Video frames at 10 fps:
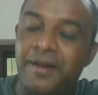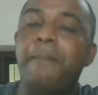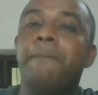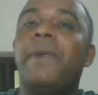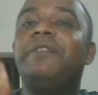
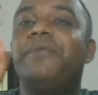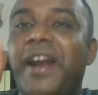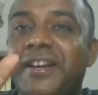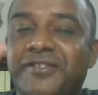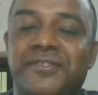But
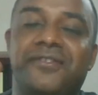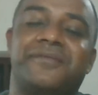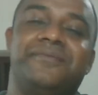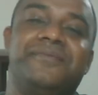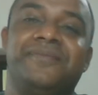friends,
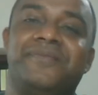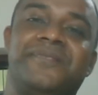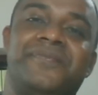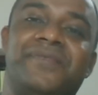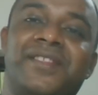
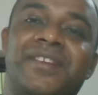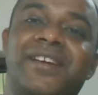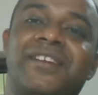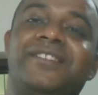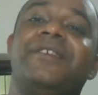
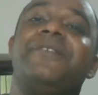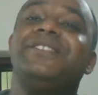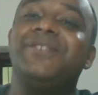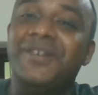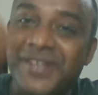there
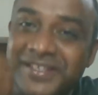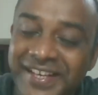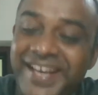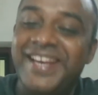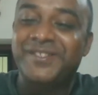was also a
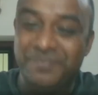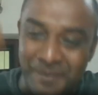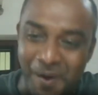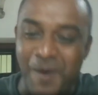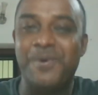serious
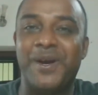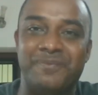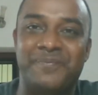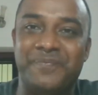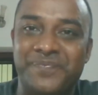
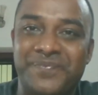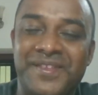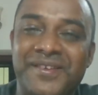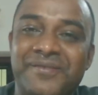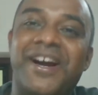problem.
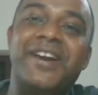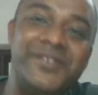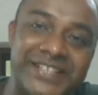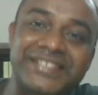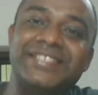What
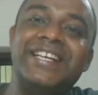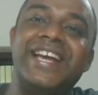was it?